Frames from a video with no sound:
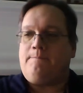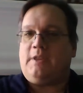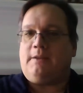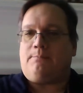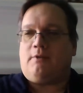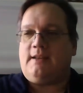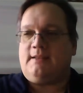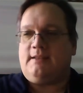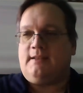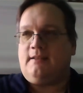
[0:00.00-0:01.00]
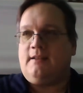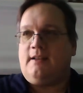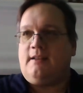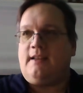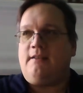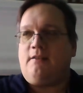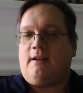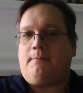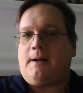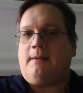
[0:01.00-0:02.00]
the president, they know
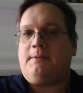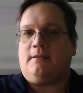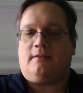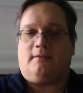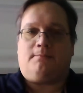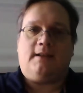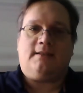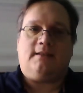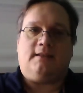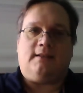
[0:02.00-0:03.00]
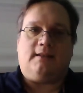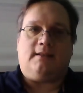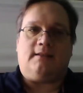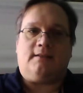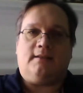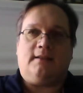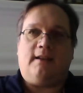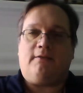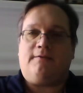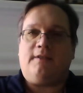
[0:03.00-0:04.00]
how popular the president is. They
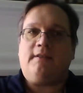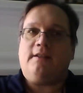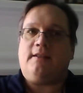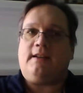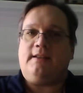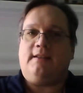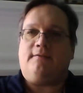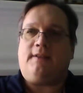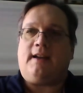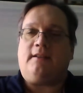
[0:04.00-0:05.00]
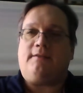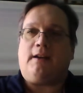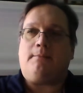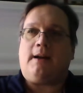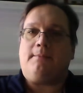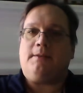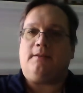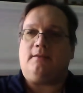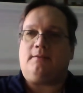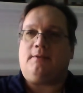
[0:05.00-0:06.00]
have a very good idea, in fact, of how
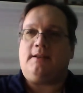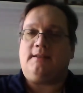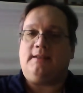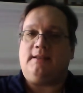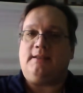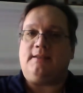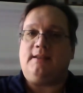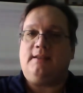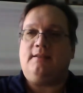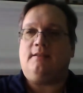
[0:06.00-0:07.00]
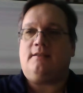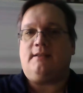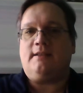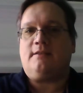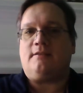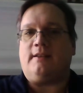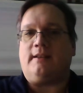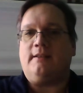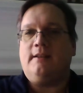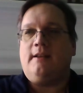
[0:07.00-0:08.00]
popular the president is in their district,
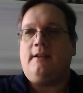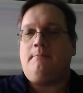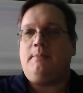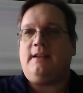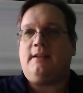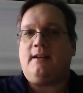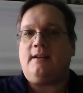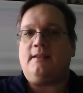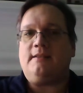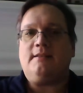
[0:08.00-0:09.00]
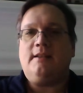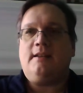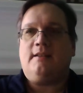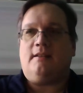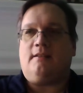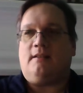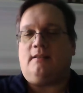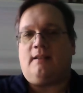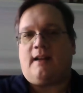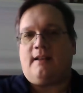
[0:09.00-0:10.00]
because there a
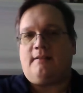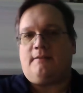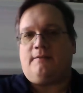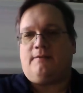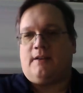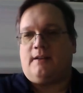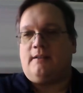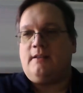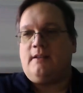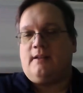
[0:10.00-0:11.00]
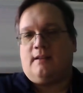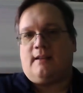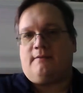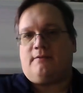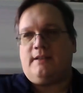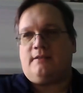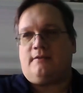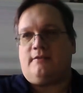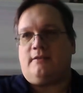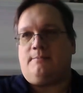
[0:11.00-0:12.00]
lot of
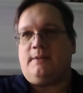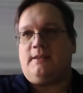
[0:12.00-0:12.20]
research has been